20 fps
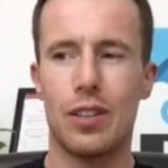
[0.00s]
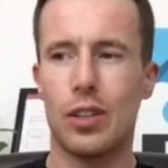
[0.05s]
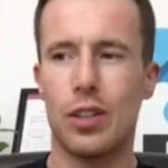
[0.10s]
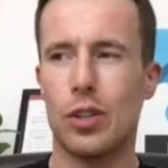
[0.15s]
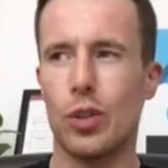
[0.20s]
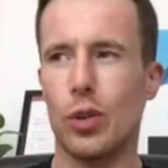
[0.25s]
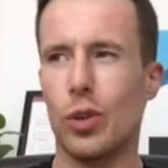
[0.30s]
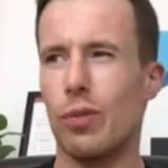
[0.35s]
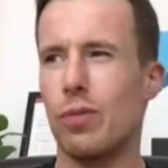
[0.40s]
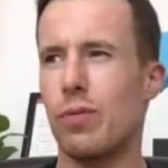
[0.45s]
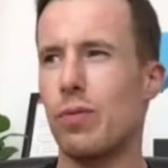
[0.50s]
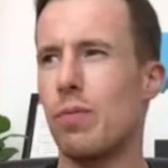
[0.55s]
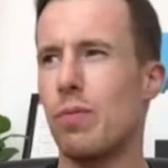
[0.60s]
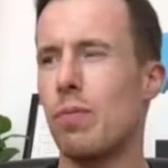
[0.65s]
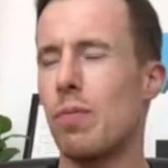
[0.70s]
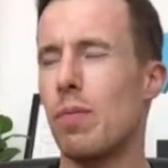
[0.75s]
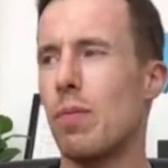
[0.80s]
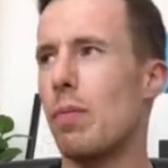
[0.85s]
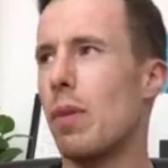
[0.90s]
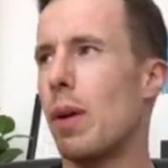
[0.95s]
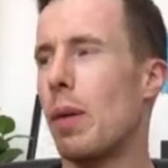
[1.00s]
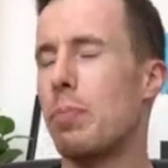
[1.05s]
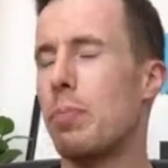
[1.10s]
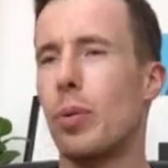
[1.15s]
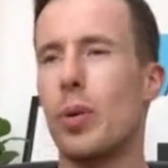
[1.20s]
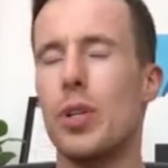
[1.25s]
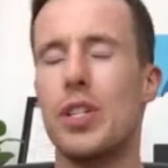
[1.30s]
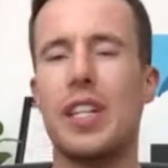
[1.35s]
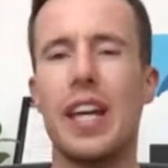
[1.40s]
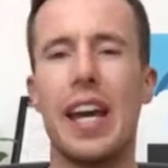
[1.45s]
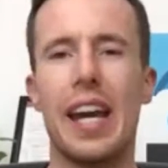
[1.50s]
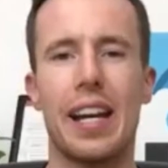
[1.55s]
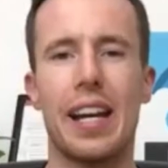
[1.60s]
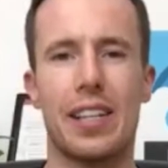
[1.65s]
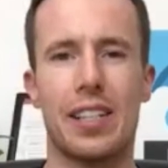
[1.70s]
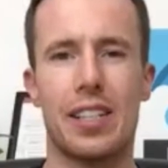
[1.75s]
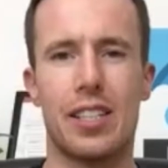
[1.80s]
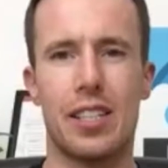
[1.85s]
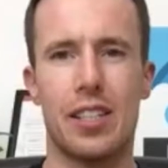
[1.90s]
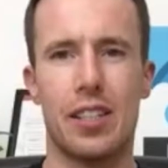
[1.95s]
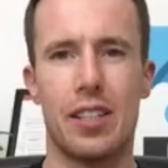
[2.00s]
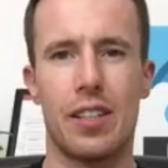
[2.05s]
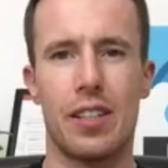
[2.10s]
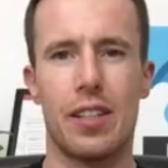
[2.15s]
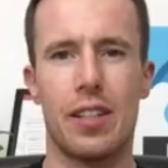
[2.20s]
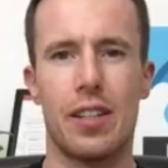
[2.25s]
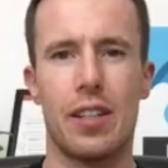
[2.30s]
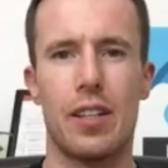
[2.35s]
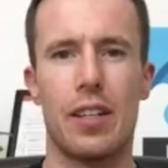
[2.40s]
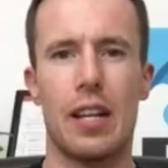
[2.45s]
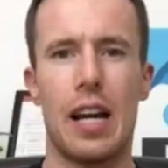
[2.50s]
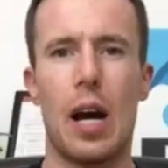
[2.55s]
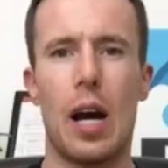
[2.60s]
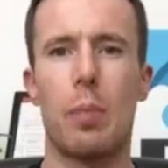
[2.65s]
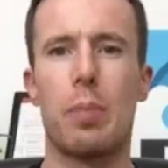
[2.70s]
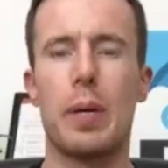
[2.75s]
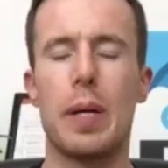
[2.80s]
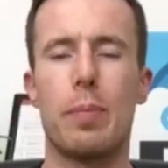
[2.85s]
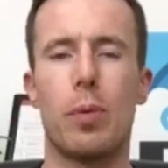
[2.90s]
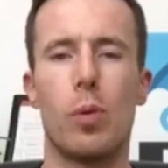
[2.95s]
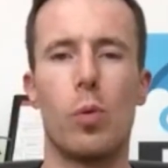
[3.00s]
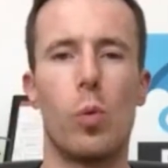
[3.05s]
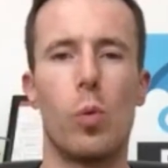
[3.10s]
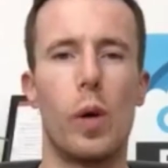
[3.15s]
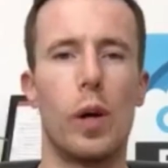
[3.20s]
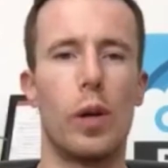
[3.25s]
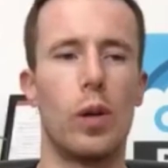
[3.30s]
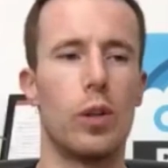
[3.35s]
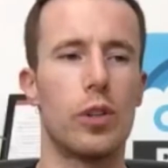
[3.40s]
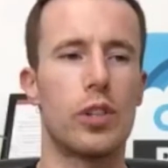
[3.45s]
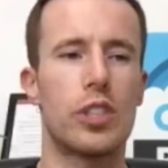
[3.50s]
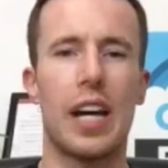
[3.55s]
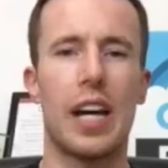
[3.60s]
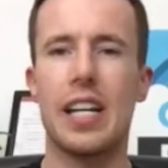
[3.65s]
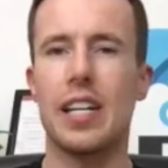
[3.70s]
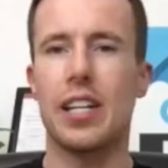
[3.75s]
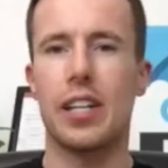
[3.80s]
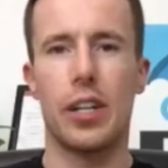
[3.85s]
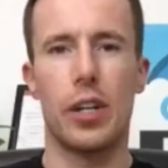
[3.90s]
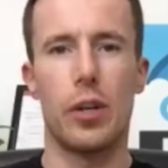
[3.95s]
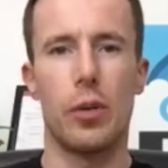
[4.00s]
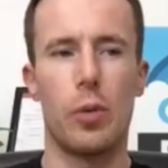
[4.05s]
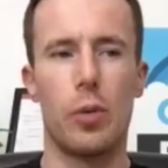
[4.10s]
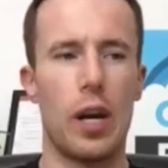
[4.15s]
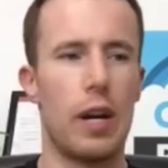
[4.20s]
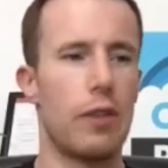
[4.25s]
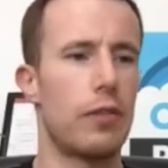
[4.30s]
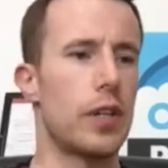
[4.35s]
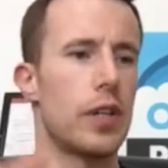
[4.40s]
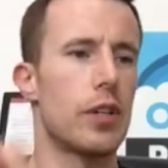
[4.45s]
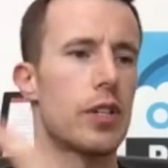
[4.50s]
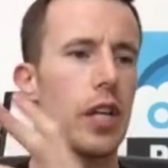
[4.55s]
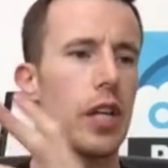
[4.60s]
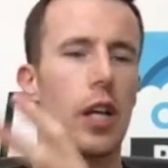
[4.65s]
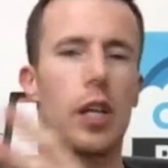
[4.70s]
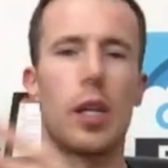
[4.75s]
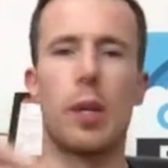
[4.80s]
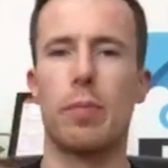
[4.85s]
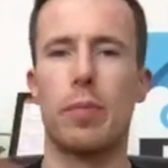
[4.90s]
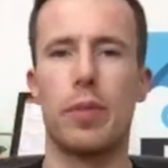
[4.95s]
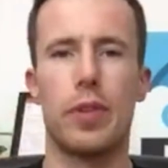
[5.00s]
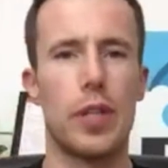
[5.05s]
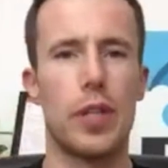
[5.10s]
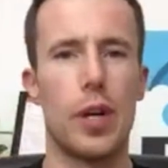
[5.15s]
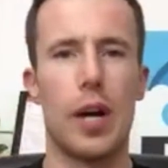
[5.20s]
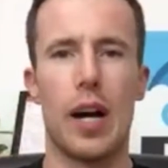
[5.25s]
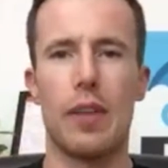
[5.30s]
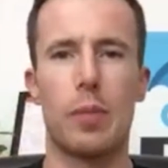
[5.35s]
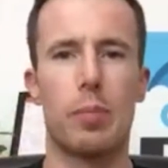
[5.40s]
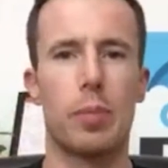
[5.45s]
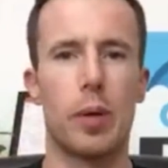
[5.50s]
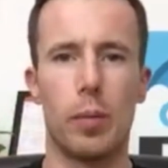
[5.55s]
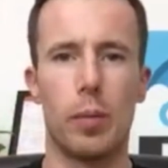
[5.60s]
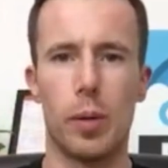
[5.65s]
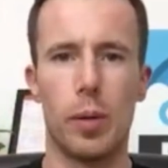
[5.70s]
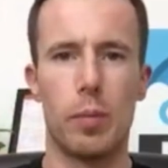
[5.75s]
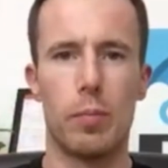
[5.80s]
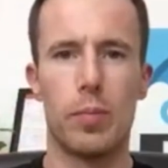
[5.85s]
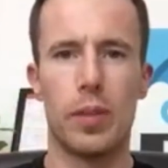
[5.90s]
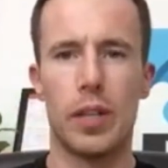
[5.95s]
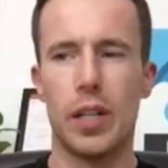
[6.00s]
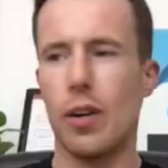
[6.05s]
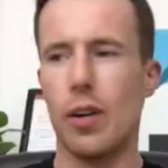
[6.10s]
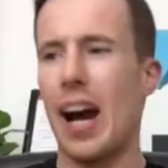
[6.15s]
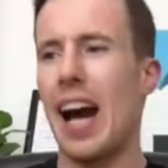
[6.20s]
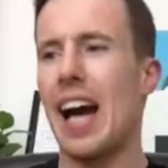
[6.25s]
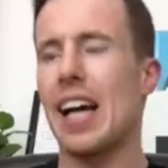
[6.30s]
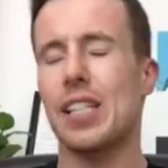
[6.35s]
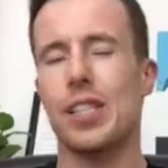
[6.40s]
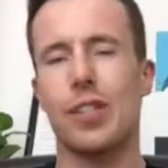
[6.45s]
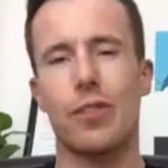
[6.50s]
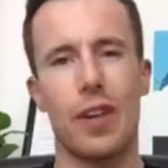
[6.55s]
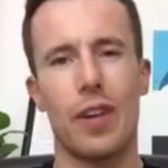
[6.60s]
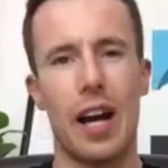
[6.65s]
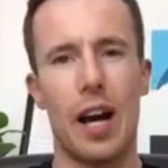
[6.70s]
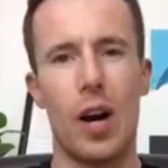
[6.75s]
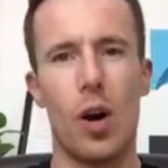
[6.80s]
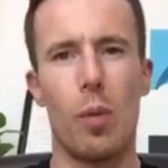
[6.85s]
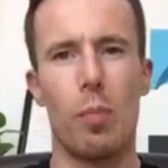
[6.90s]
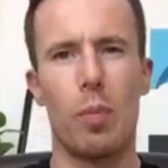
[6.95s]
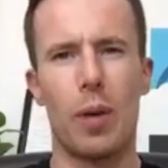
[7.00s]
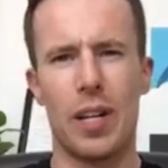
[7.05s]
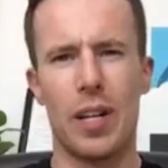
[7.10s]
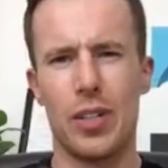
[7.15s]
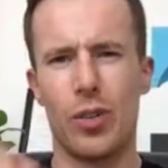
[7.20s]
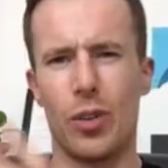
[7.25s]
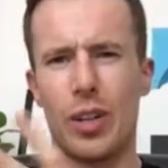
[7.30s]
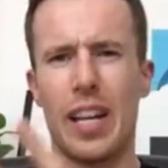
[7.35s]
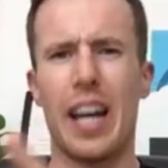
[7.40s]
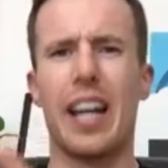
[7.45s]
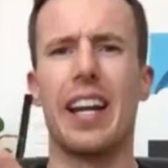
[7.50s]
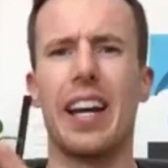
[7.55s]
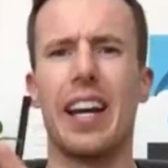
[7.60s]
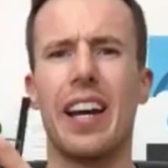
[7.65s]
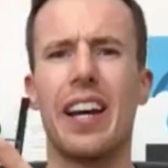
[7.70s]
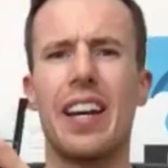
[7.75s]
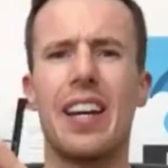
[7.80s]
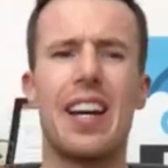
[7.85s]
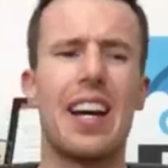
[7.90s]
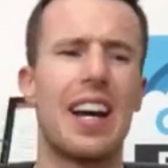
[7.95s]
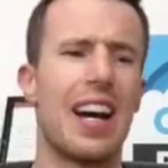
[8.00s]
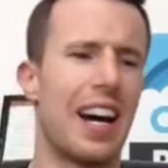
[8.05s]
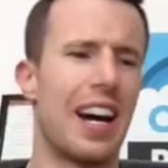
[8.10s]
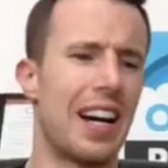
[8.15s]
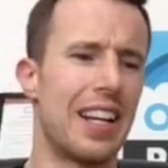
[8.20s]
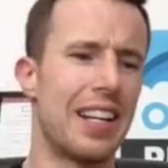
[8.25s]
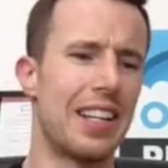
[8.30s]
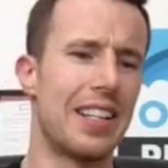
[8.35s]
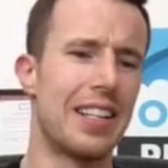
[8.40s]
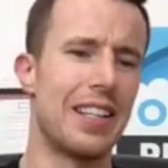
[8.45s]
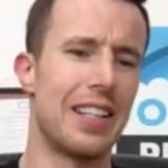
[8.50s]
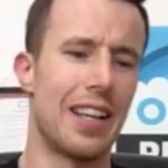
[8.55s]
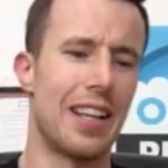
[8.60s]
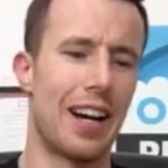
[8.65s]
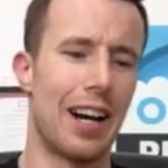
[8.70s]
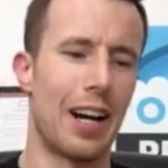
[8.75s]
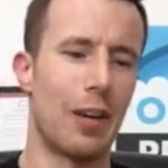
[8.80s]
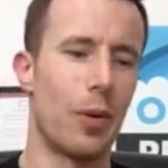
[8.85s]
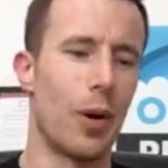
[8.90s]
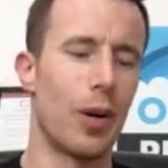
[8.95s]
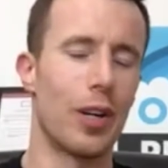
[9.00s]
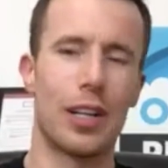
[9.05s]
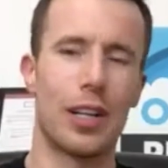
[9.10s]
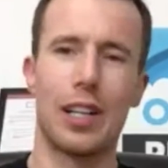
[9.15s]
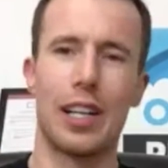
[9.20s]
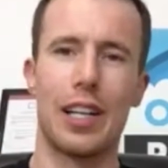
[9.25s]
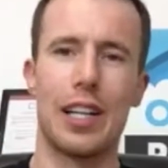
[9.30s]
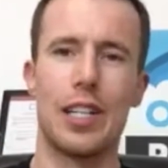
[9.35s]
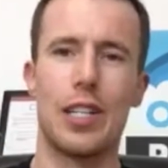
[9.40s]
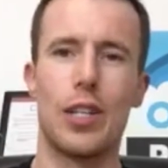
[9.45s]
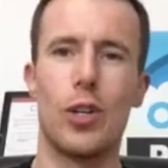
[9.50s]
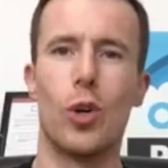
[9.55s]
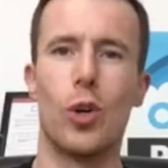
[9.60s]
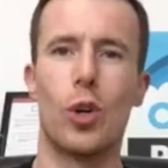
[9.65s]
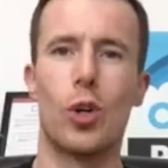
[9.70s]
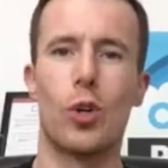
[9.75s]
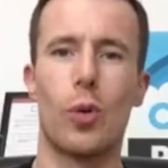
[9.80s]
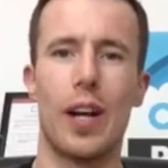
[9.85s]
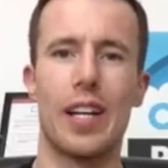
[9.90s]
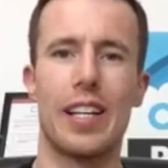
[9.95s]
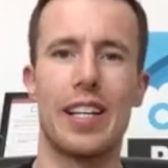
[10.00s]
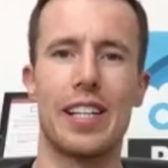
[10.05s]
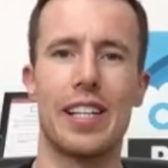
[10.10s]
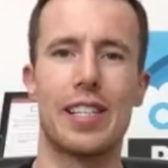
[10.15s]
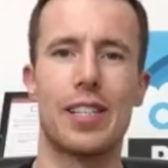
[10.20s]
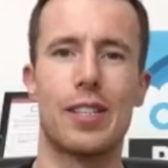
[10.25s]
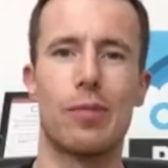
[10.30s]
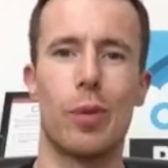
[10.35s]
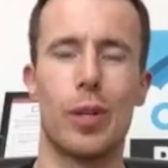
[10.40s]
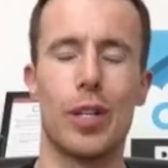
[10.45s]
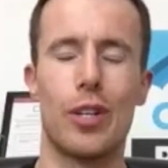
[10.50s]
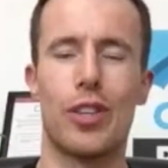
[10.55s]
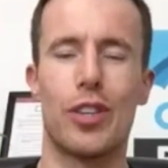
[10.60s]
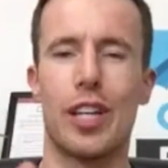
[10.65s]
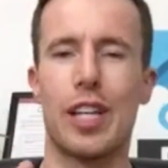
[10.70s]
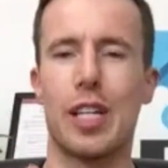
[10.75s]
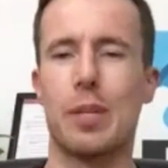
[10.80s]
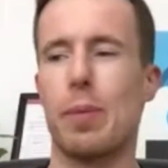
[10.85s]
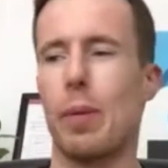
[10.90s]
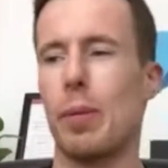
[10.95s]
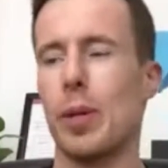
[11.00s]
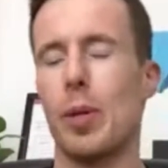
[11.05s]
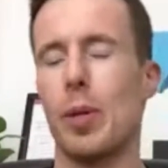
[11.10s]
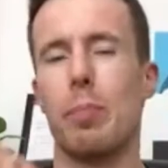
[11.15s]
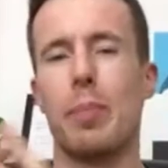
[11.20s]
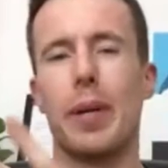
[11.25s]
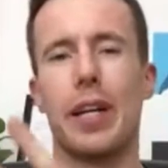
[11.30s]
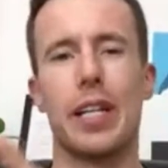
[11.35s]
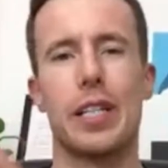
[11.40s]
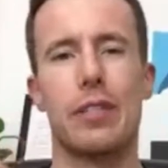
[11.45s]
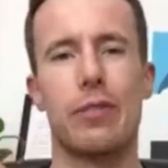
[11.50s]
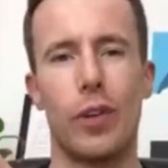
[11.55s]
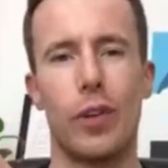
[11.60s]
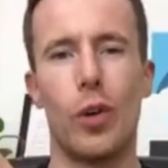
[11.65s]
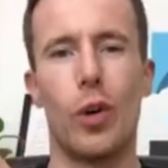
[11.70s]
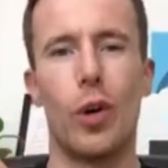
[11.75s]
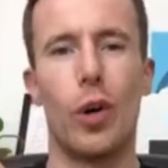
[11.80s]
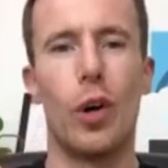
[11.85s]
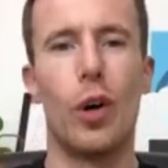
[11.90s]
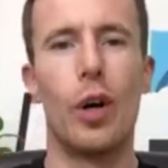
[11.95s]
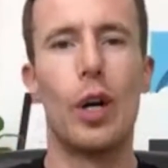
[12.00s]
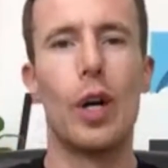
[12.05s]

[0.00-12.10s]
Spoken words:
sort of predict how people will take you if you tell them you have a problem. You know, ask for help and you'll get it. And ironically, your greatest, what you think is probably your biggest flaw,